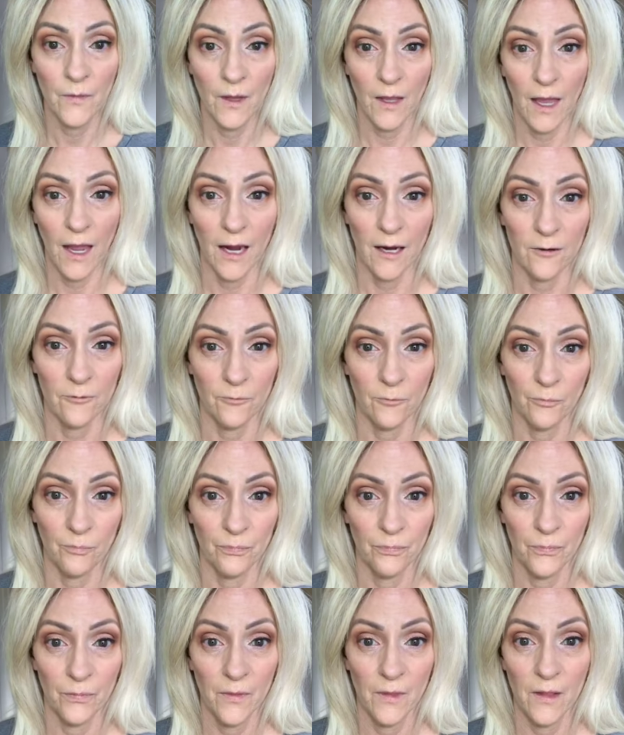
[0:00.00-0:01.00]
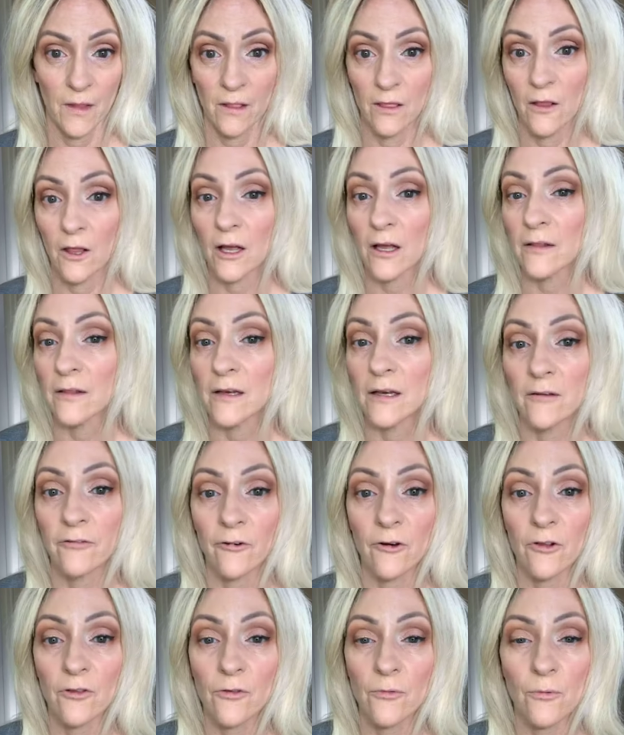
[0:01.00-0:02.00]
Okay, look at the
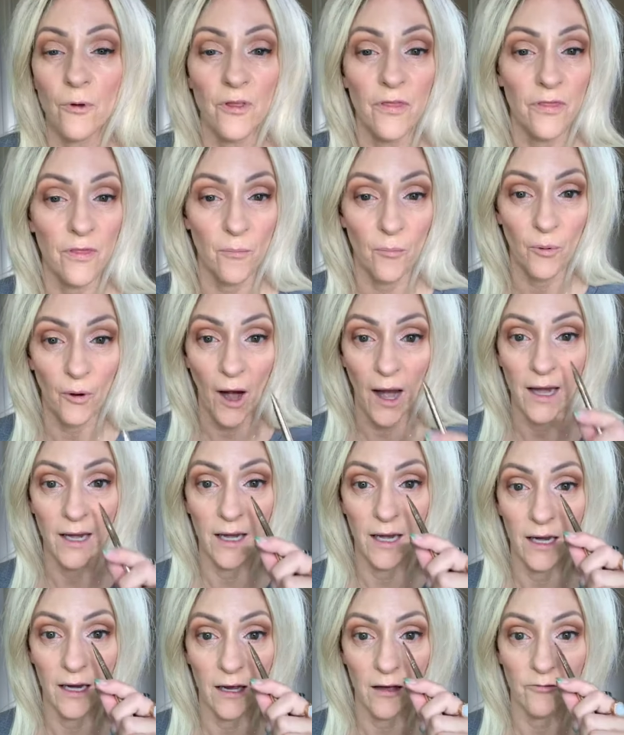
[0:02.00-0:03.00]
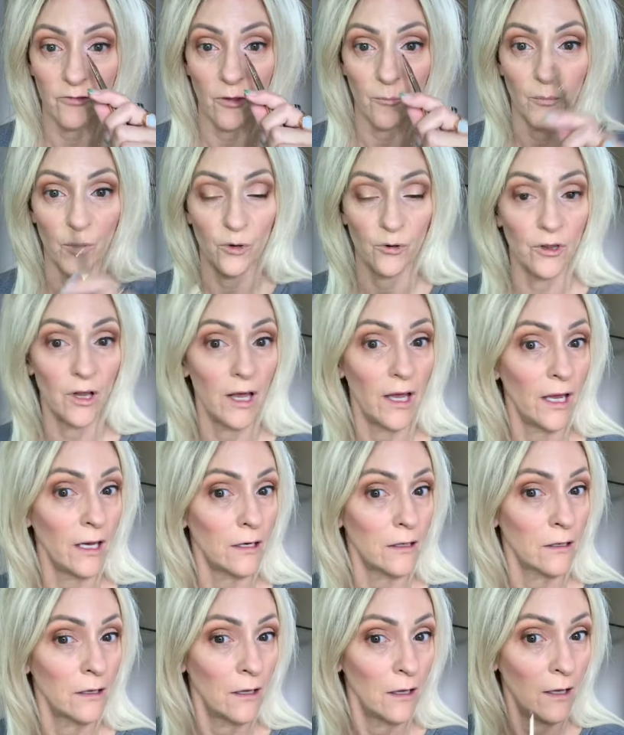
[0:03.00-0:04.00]
difference with the brightening of the
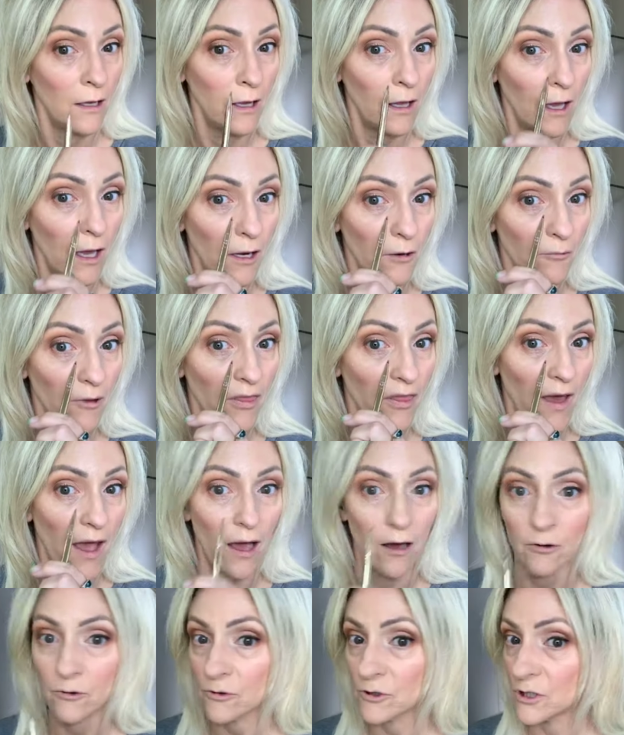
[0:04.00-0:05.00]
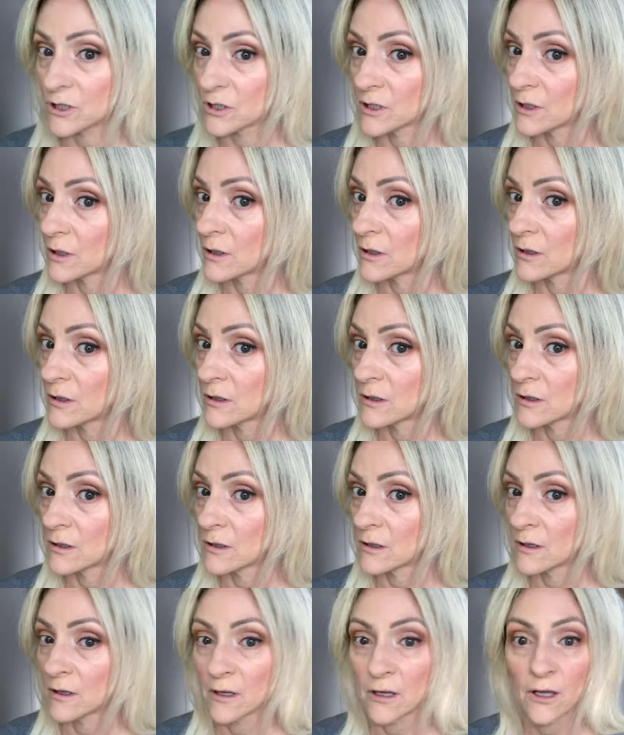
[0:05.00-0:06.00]
moonlit and without.
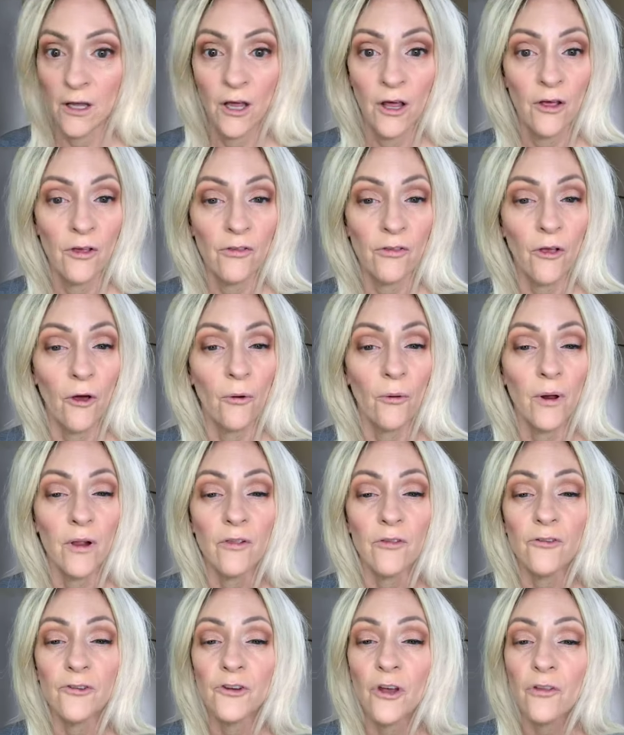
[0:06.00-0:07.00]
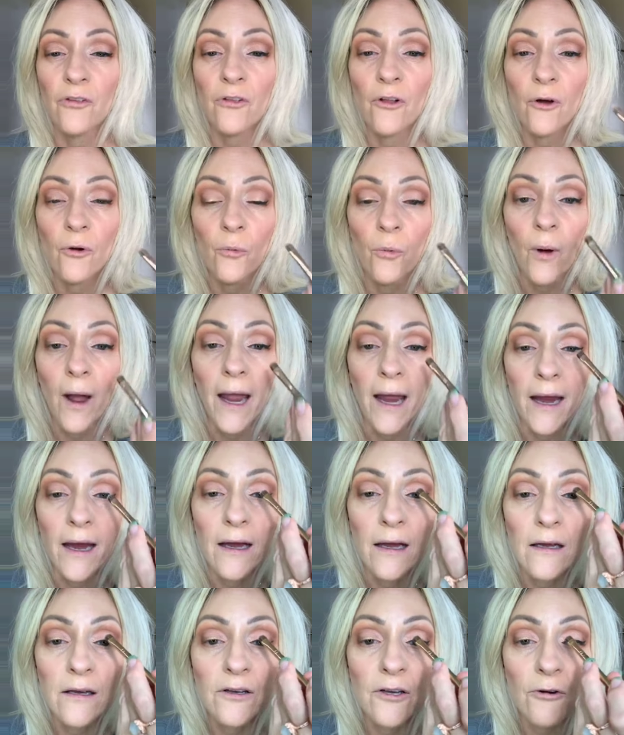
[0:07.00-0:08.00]
So it's just a
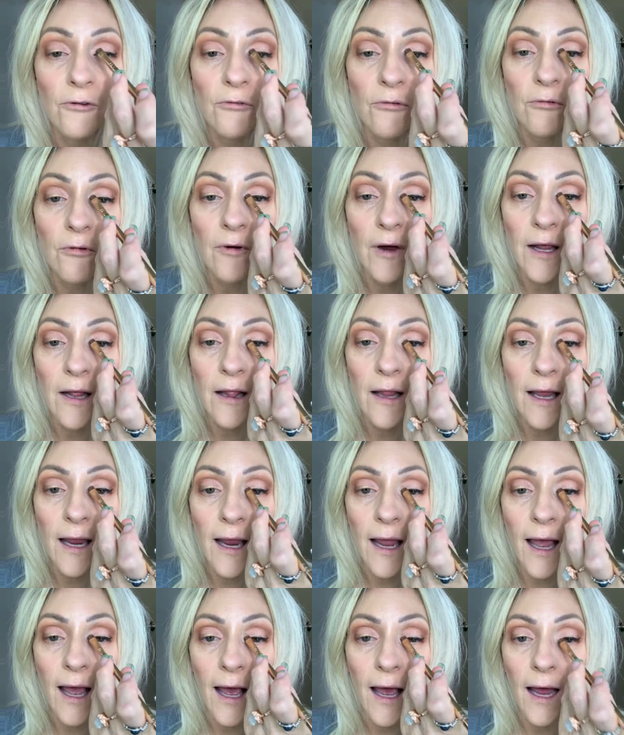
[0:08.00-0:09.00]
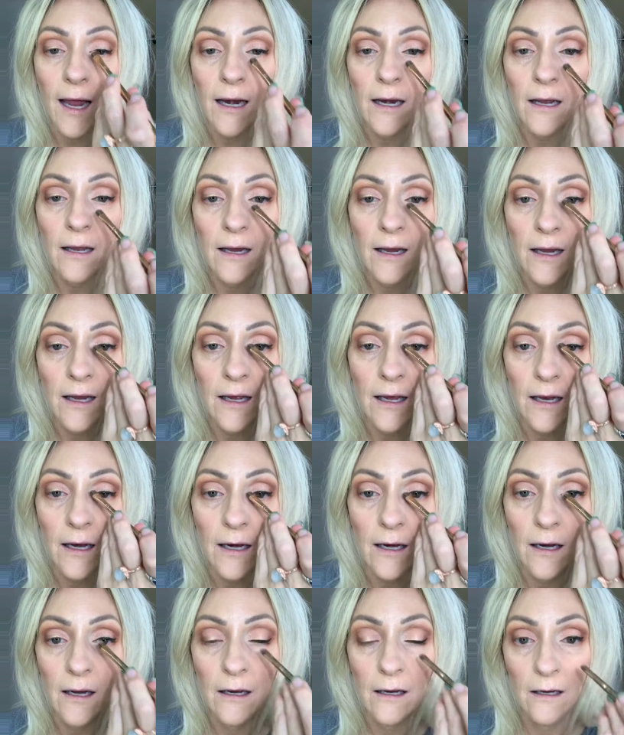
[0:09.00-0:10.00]
way to really add
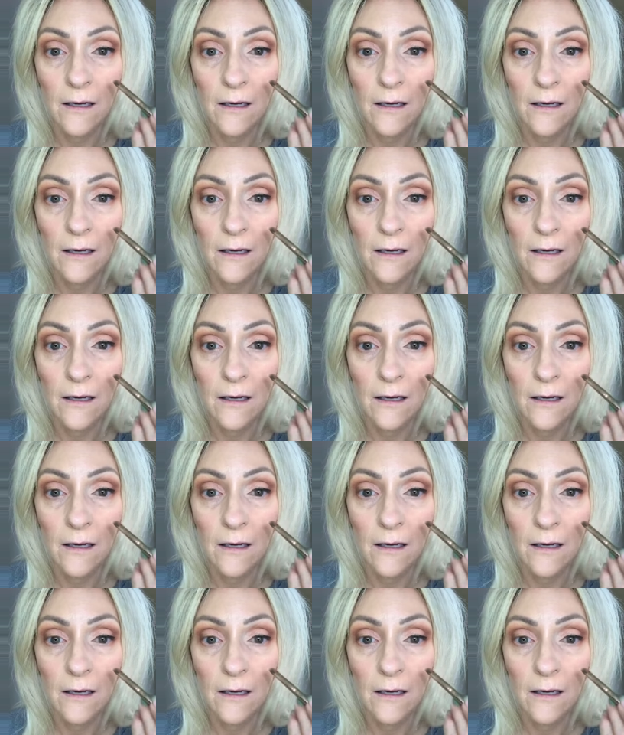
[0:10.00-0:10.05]
in